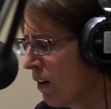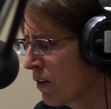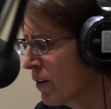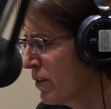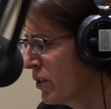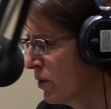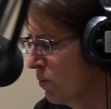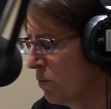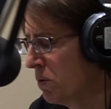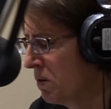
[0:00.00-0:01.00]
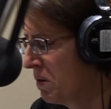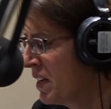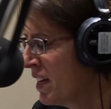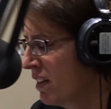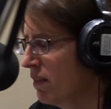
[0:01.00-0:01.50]
art
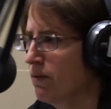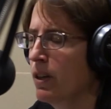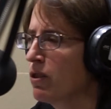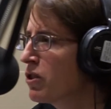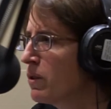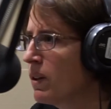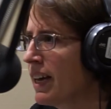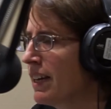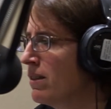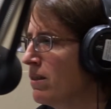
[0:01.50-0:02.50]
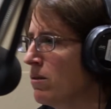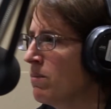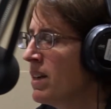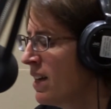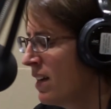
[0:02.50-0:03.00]
or a functional
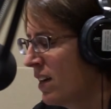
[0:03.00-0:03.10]
item,